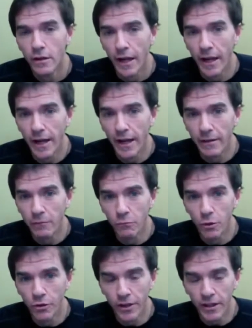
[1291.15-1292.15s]
and
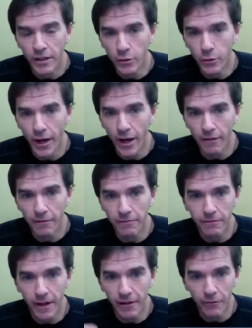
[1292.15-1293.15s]
with it, you
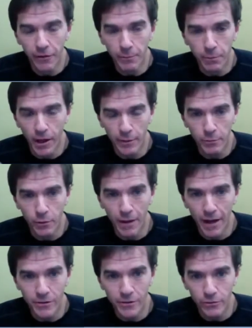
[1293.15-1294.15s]
have every possible
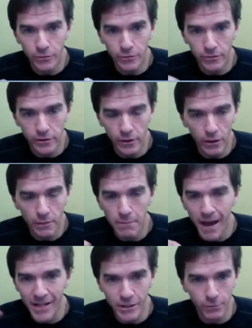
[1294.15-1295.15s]
imaginable
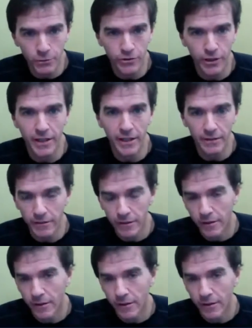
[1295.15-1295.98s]
setting.